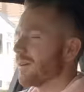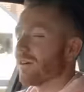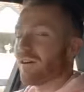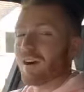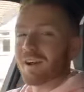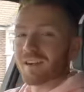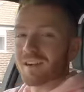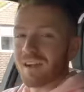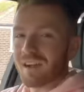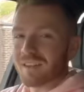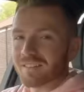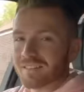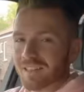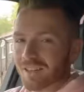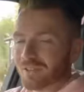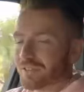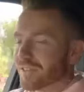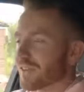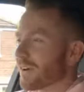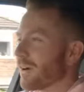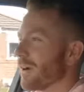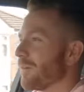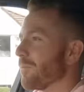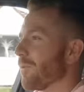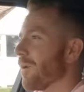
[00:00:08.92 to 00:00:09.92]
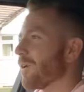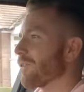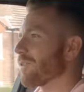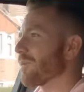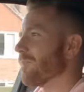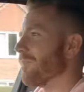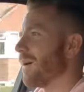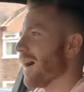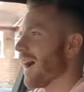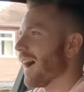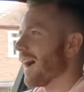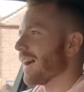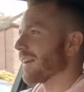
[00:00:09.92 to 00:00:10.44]
Alright guys, how's it going?
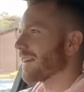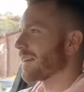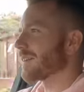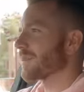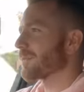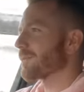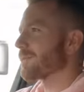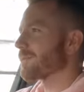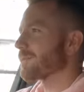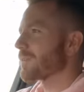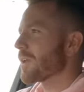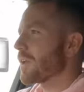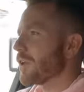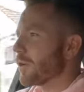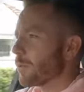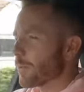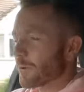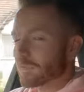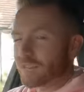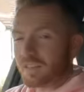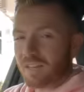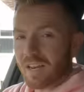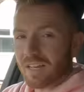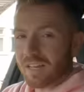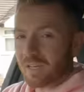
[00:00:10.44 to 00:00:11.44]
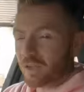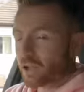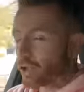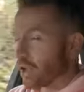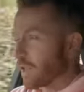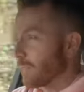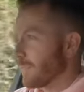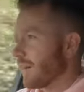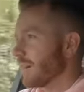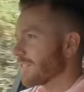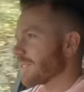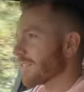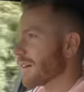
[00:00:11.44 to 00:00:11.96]
Welcome back. Well today you
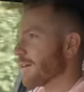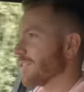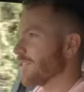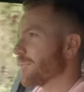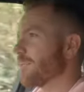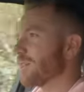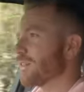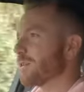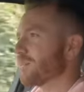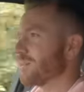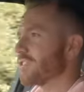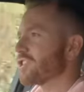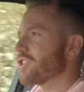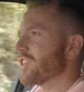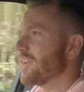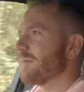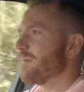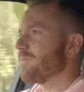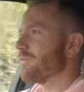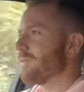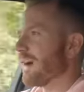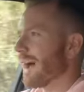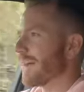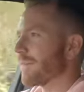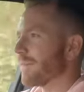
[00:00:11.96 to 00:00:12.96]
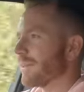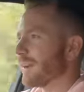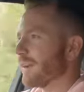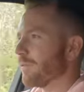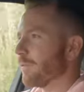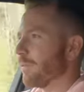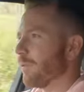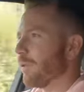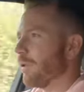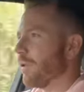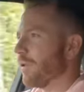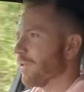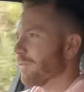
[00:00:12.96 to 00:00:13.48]
join me as I go to pick up a cheap van that I
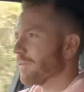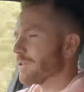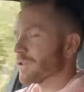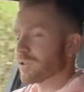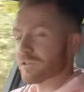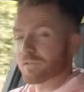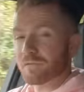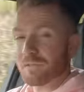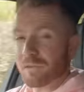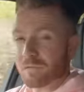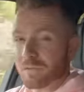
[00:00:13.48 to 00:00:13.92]
bought for just